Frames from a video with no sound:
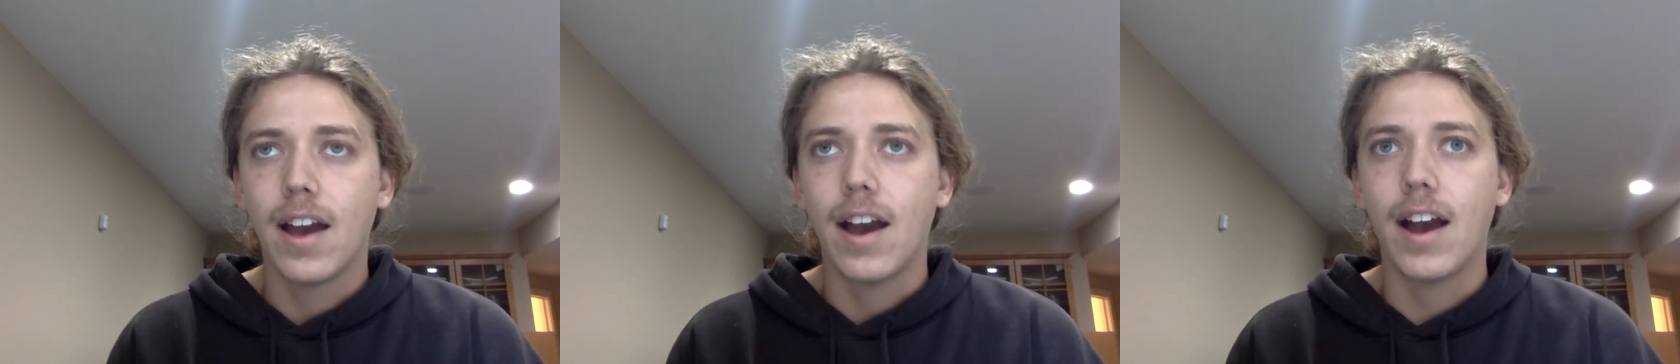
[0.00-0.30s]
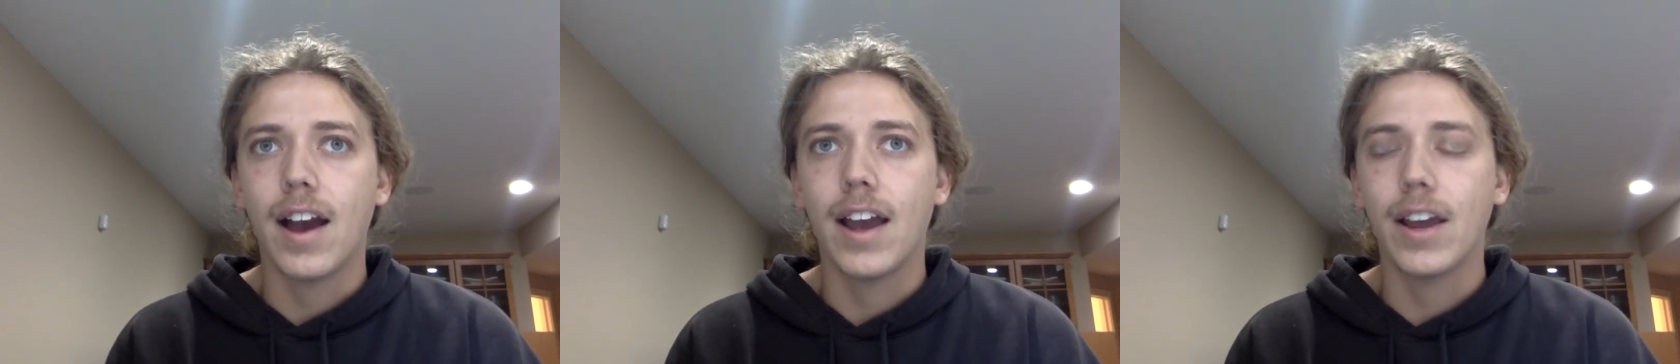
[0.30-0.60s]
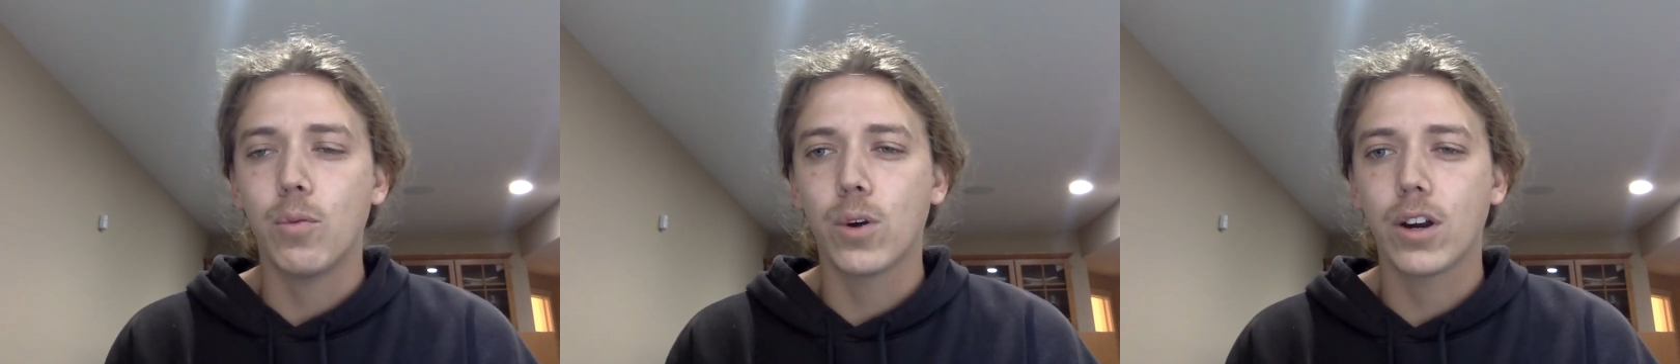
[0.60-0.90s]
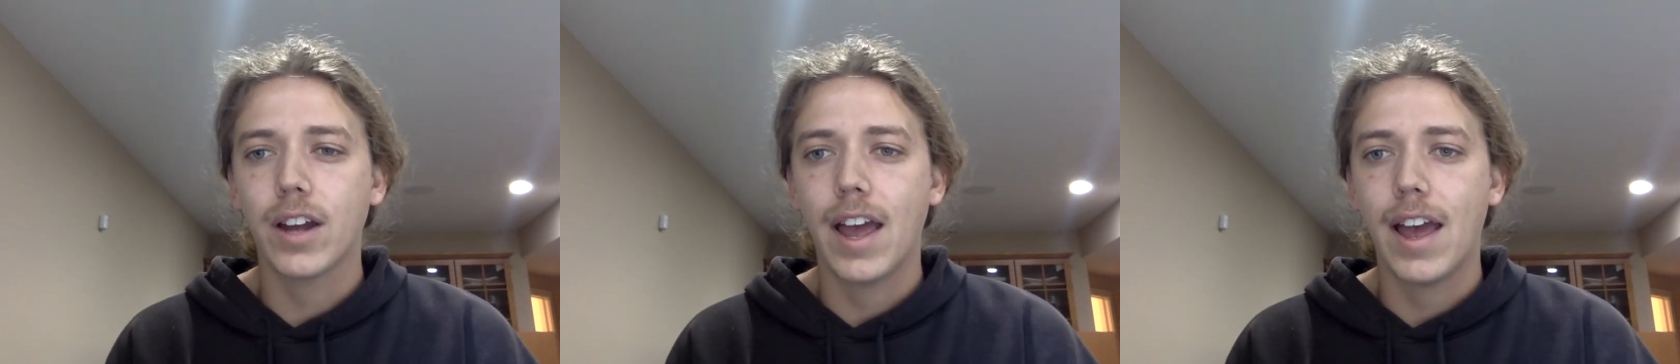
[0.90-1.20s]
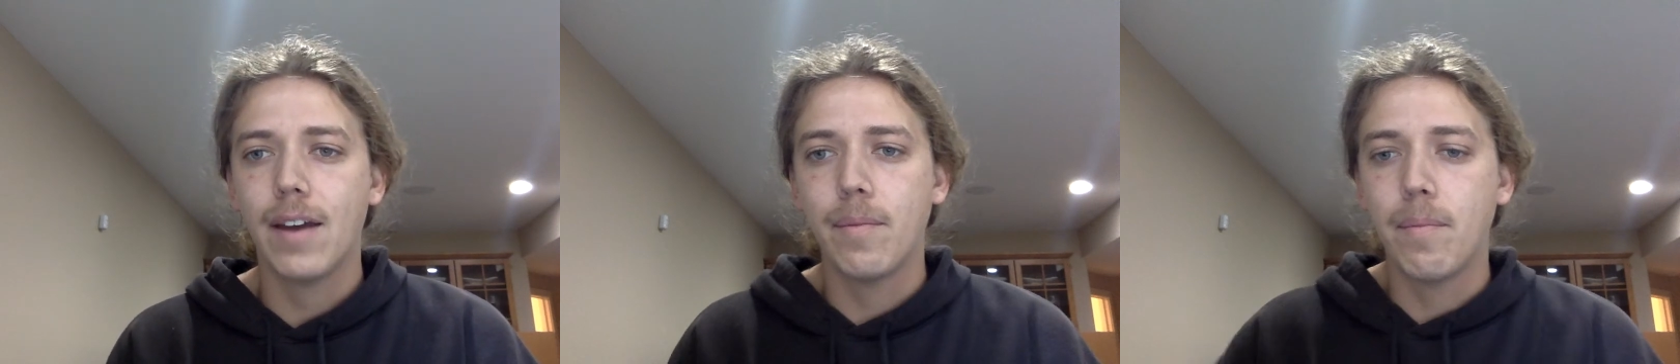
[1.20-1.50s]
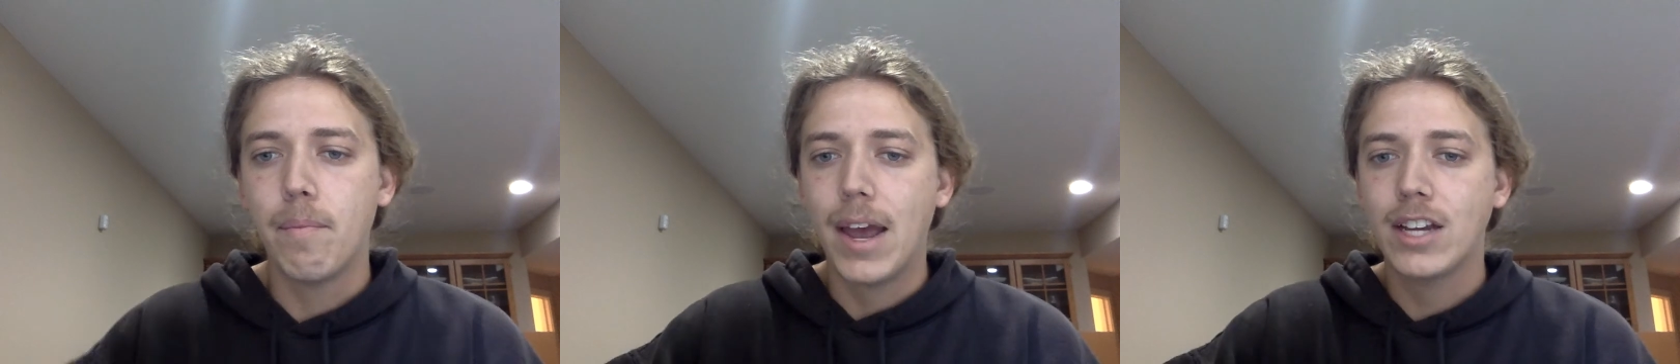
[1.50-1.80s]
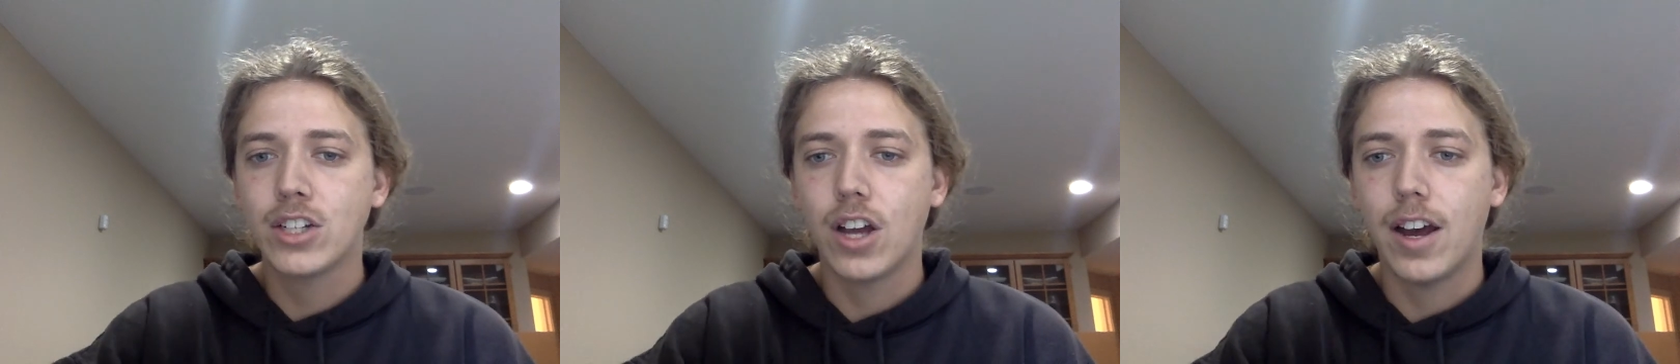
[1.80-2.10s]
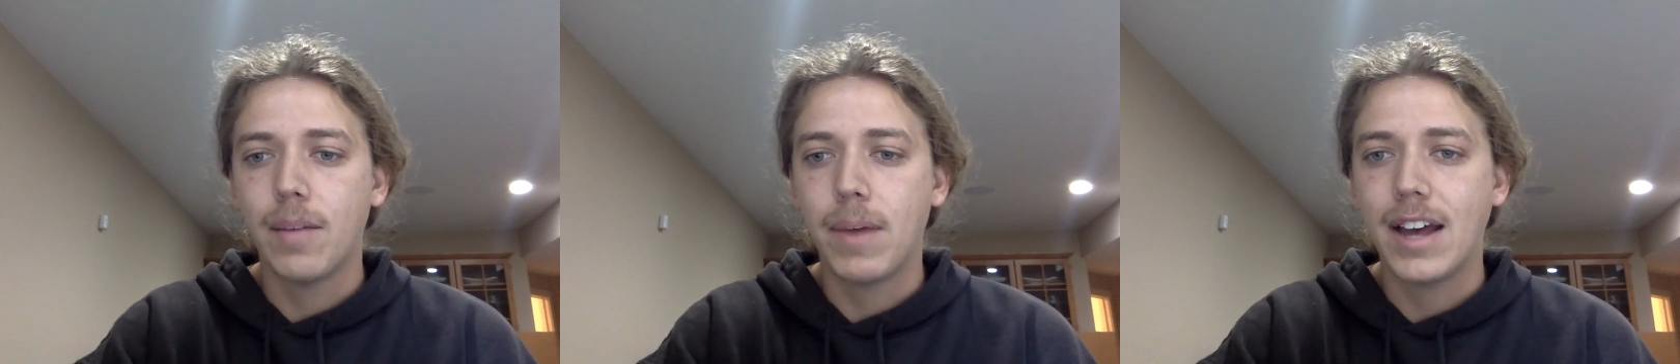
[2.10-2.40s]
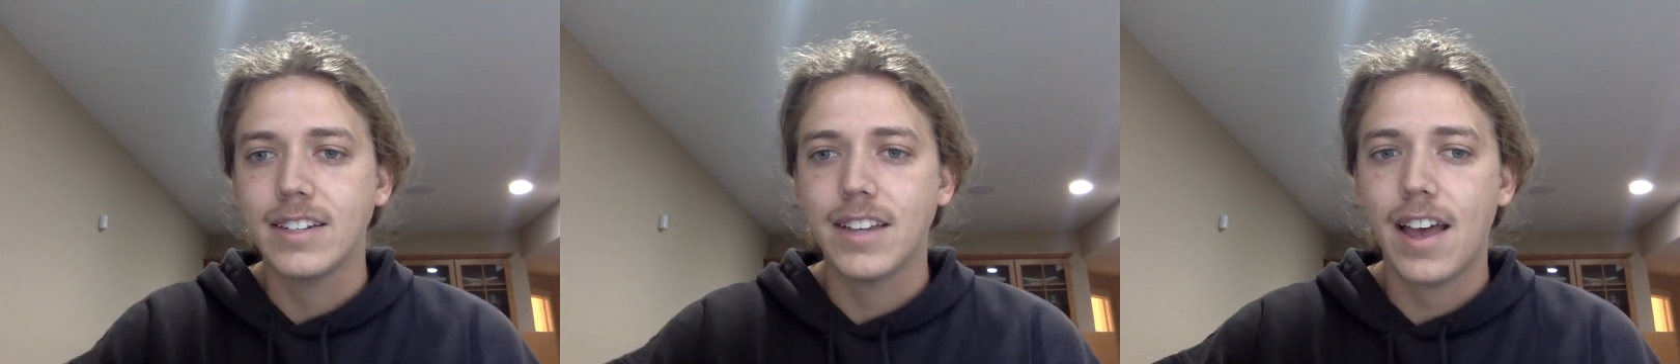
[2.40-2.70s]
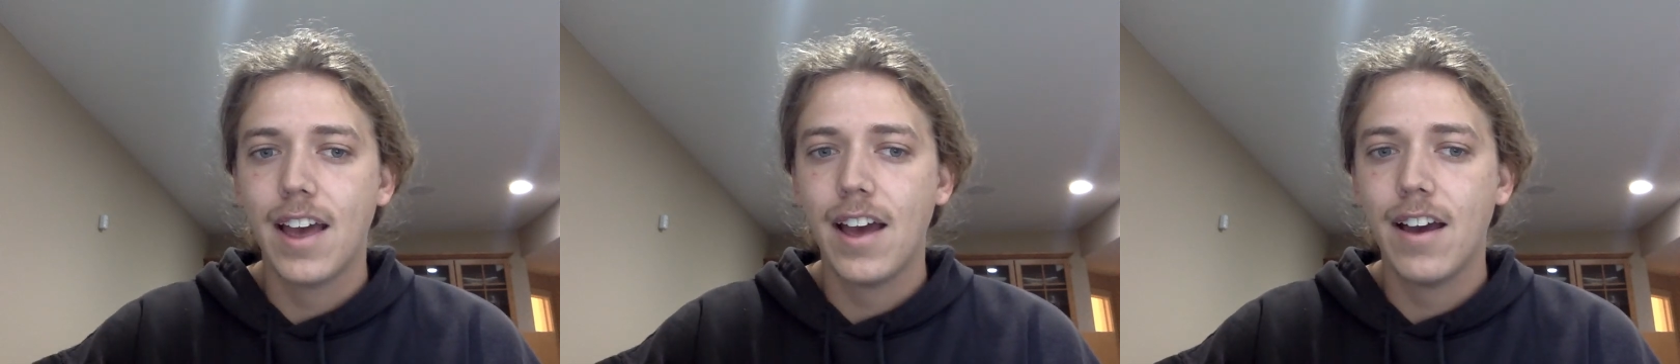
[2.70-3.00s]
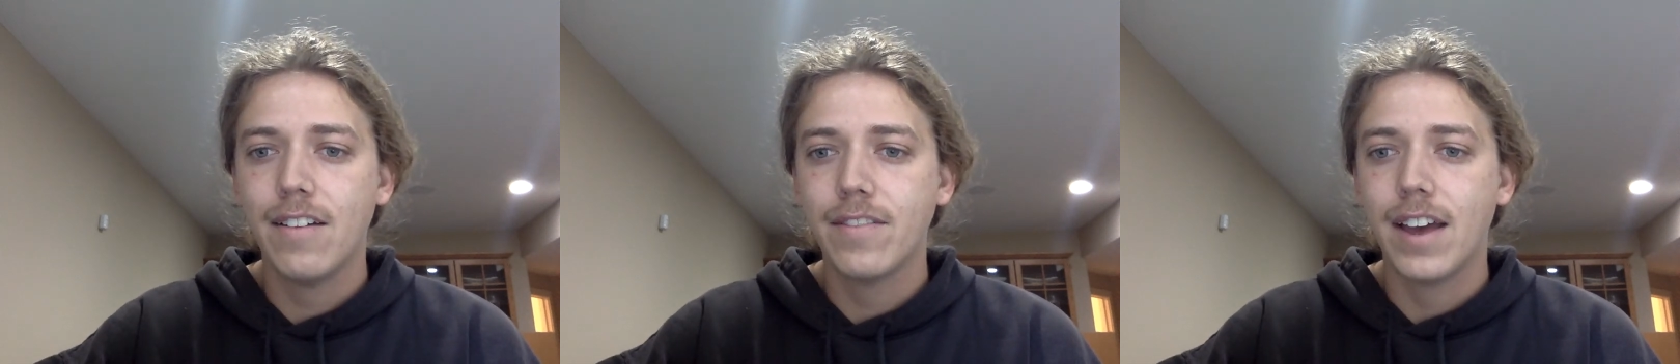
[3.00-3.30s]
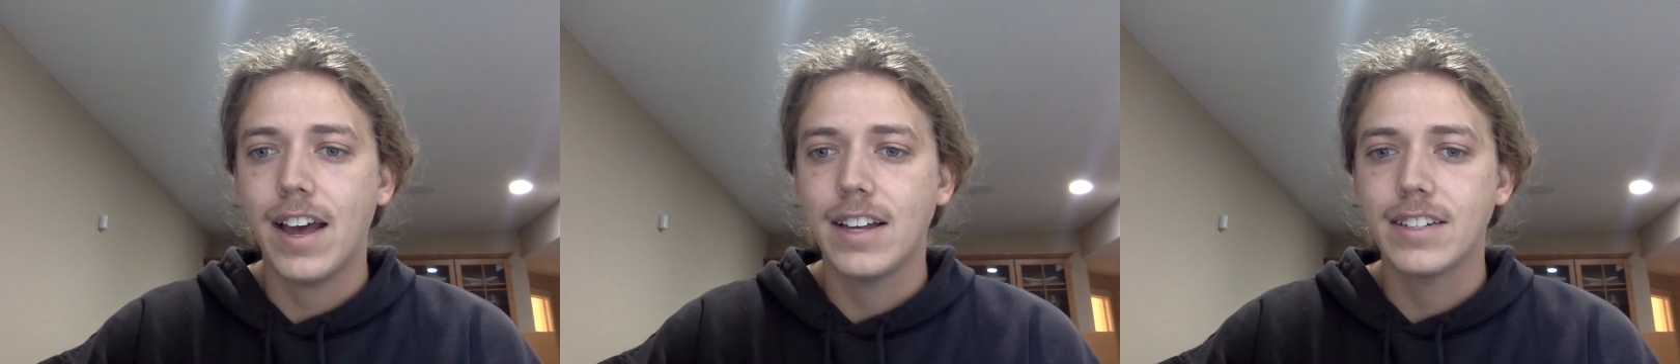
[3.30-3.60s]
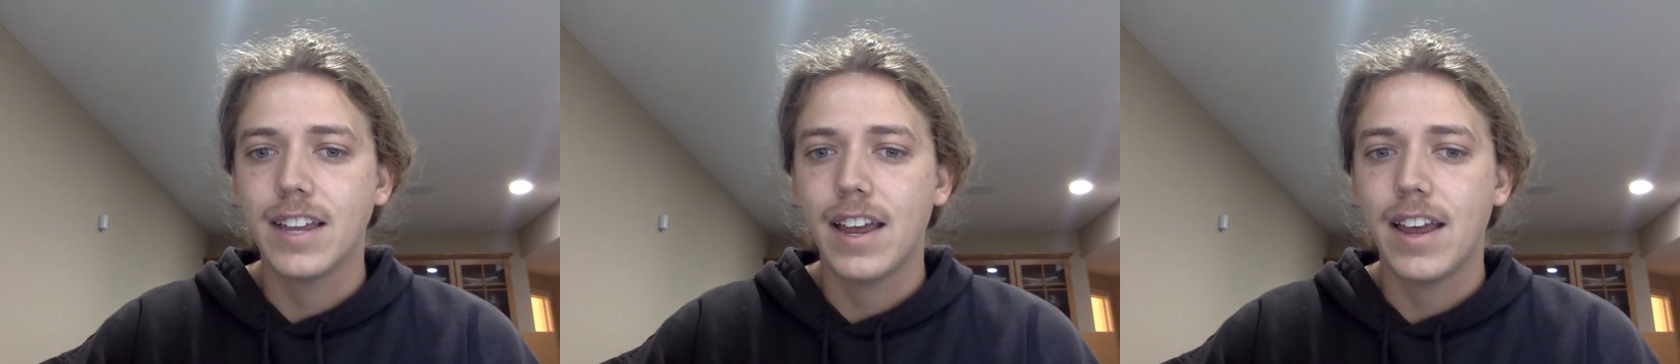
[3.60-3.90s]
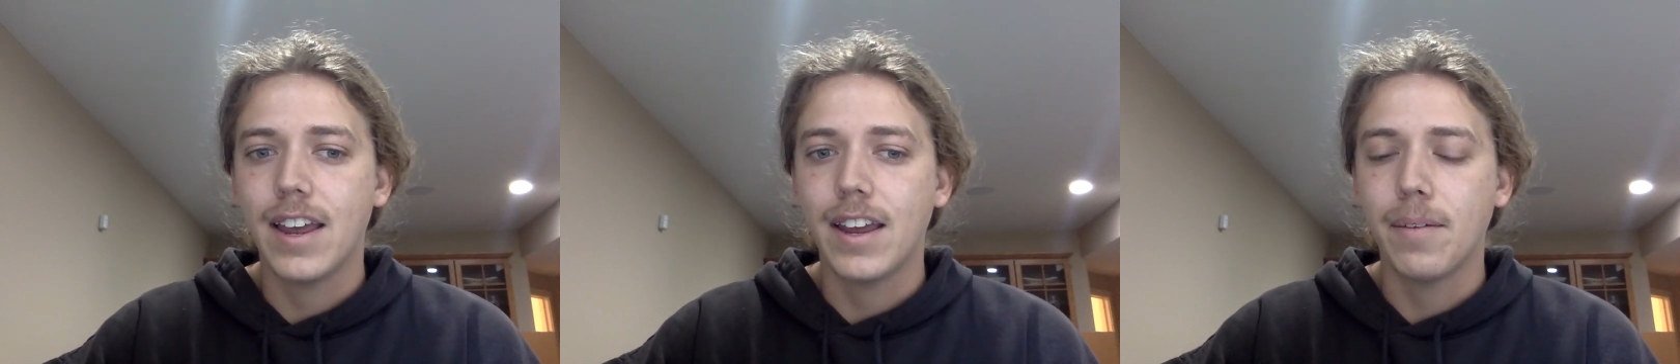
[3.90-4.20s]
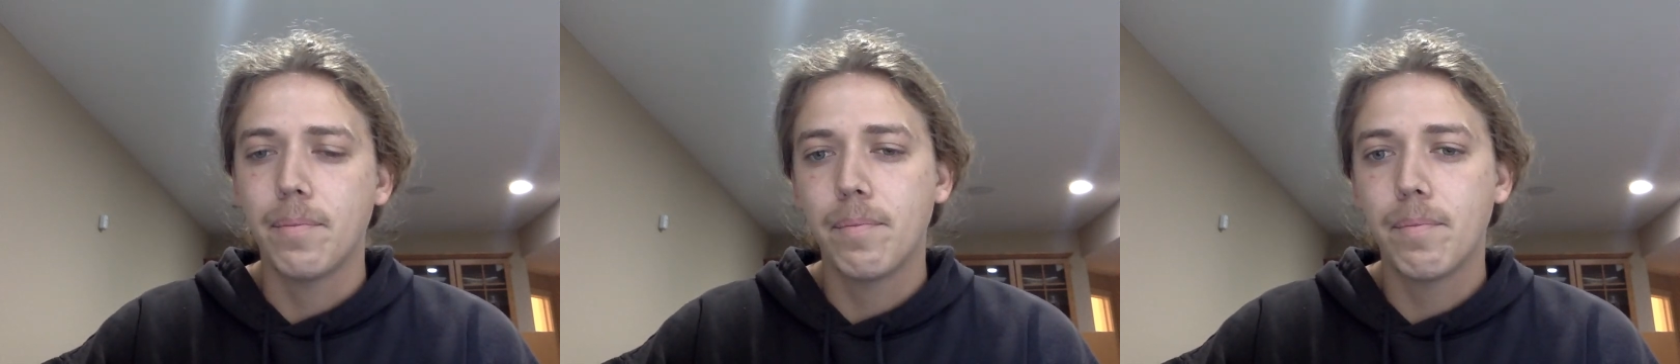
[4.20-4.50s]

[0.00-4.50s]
I work at Mesh on Mass Ave as a